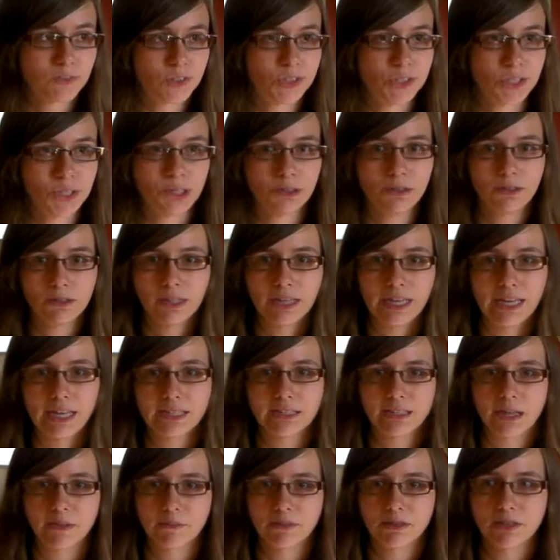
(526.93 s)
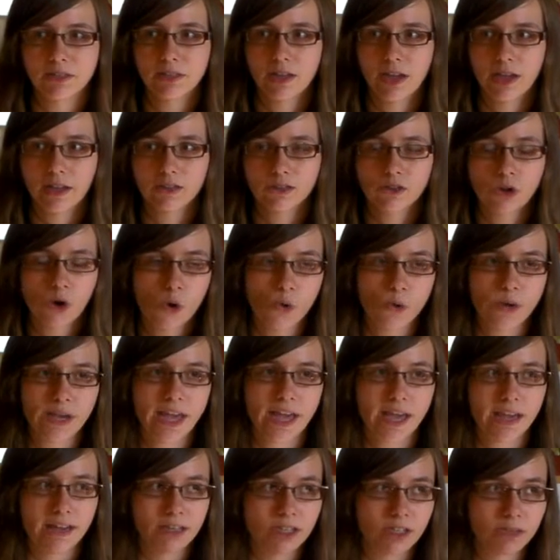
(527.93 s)
Generally accepted as
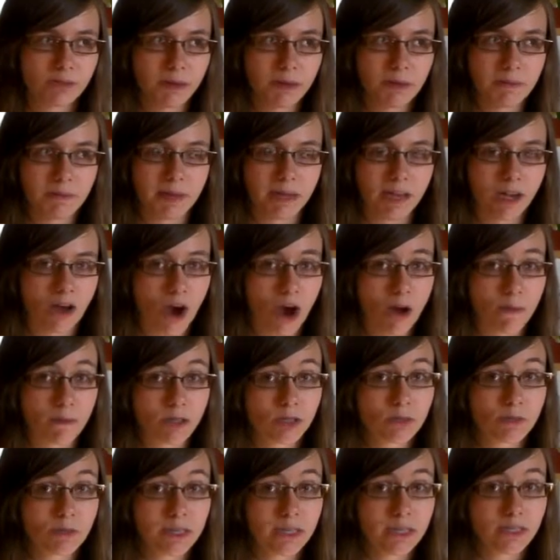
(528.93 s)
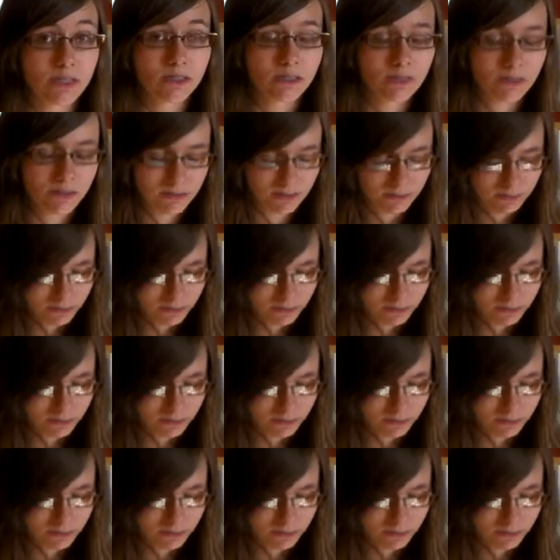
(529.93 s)
okay despite being a comma splice.